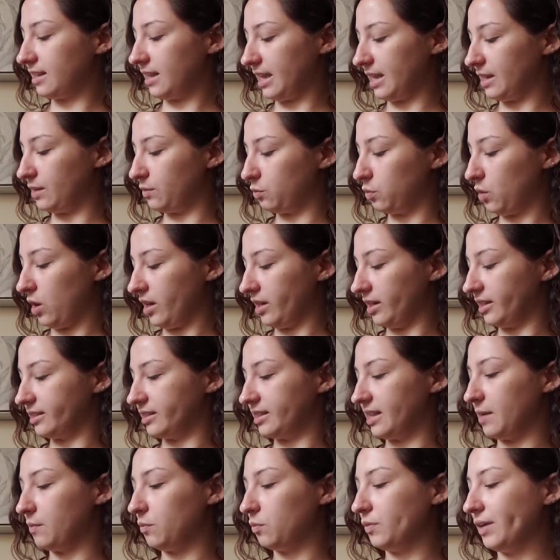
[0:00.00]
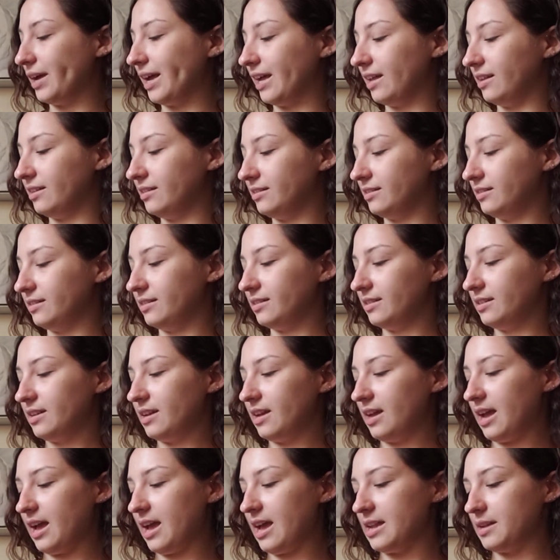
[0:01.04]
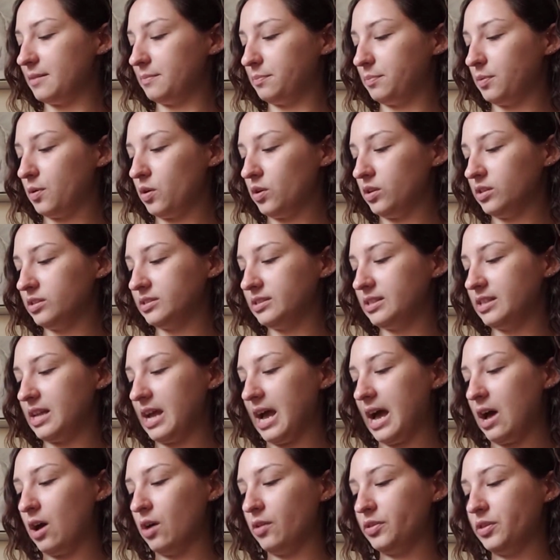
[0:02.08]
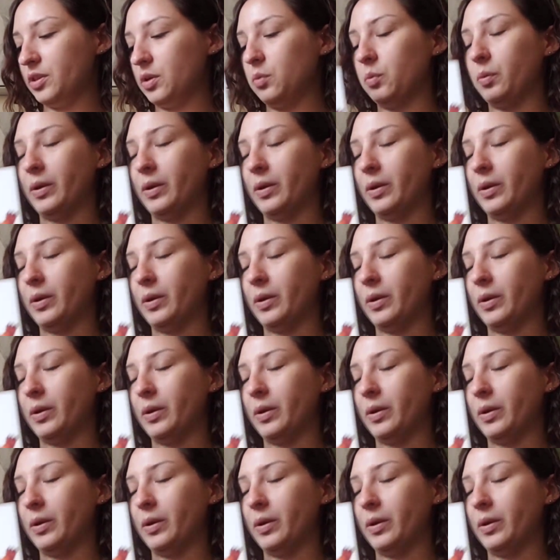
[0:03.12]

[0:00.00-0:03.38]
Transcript: and watered them well and pulled out the